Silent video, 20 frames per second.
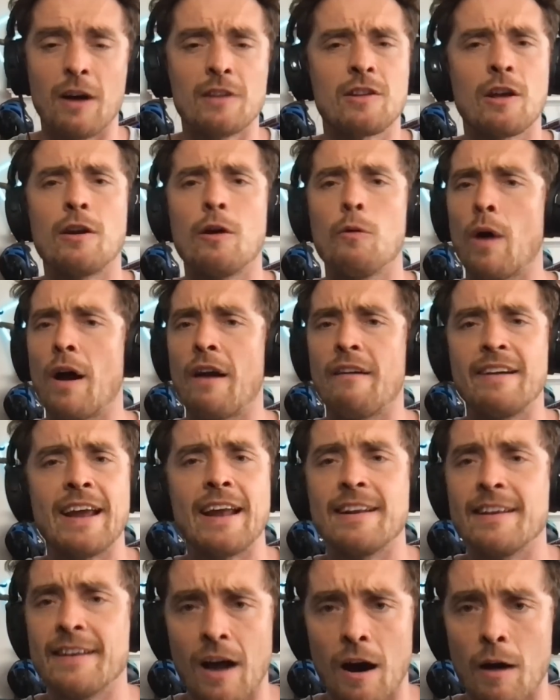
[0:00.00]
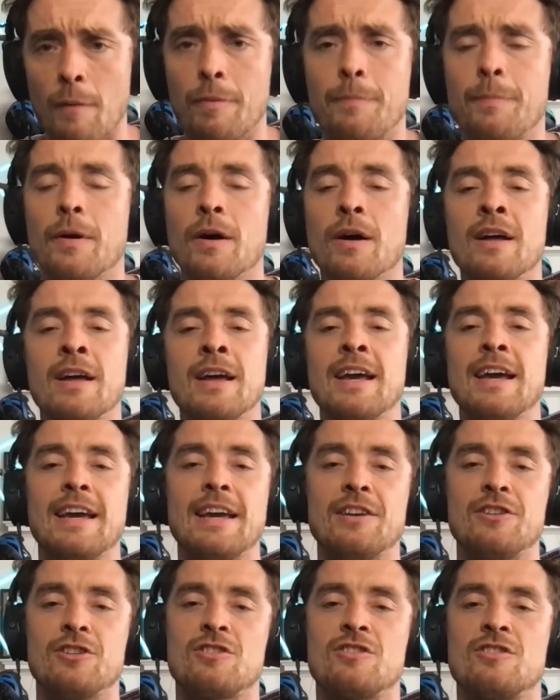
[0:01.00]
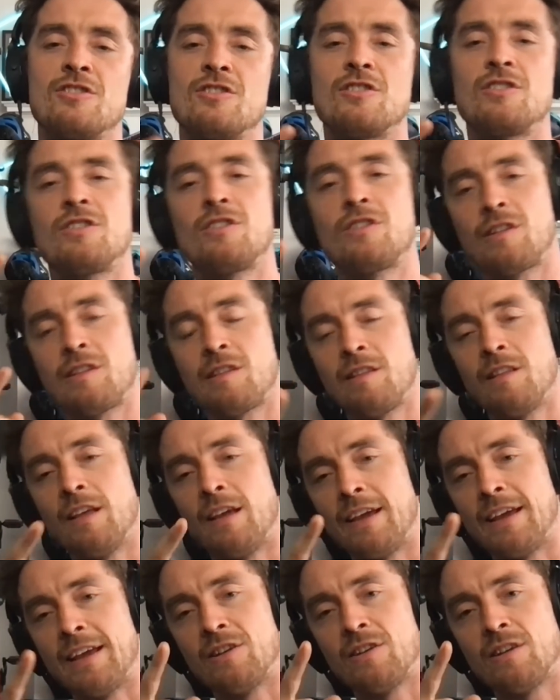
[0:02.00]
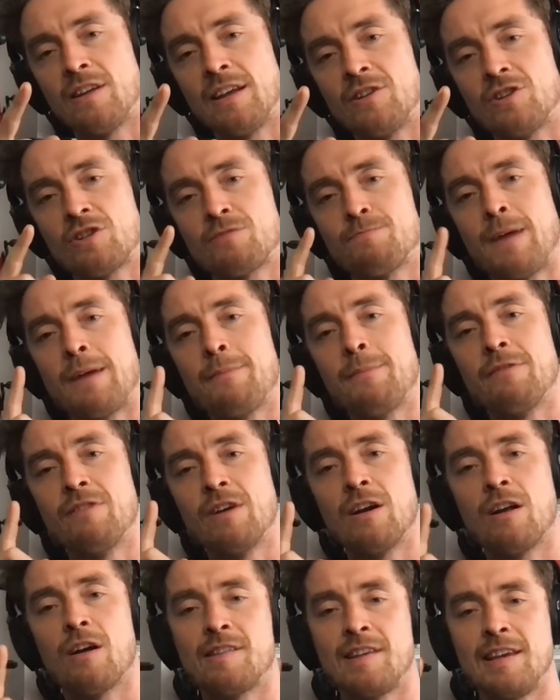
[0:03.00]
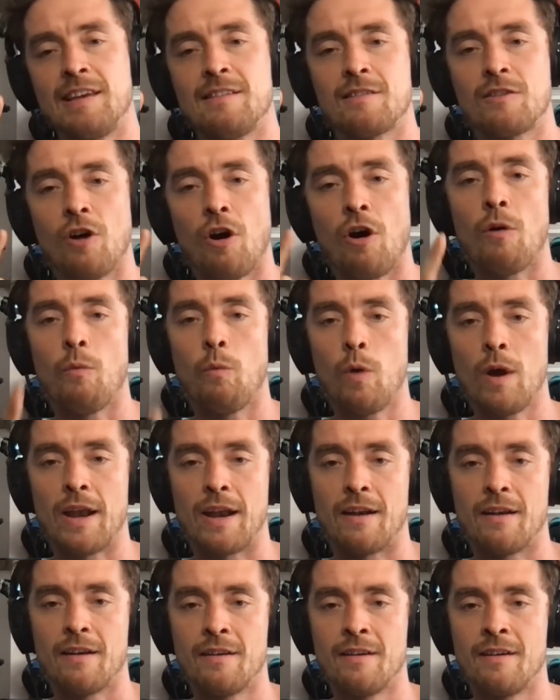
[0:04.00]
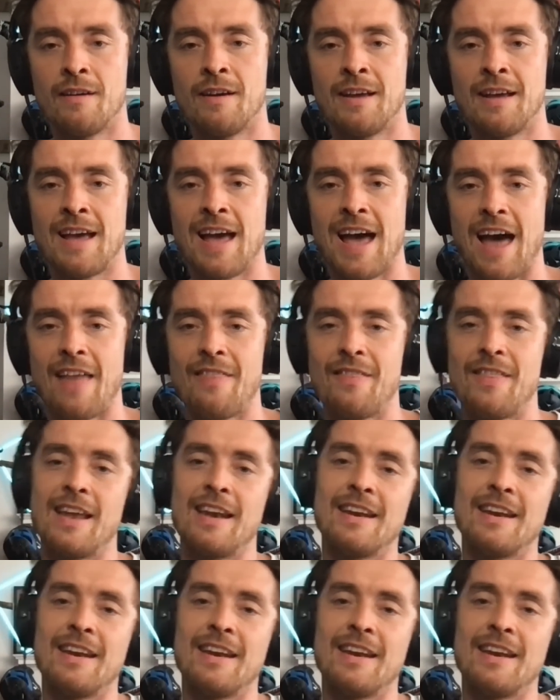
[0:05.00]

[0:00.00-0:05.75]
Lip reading: I don't know where he ended up, but it just made me realise he's got a win, and then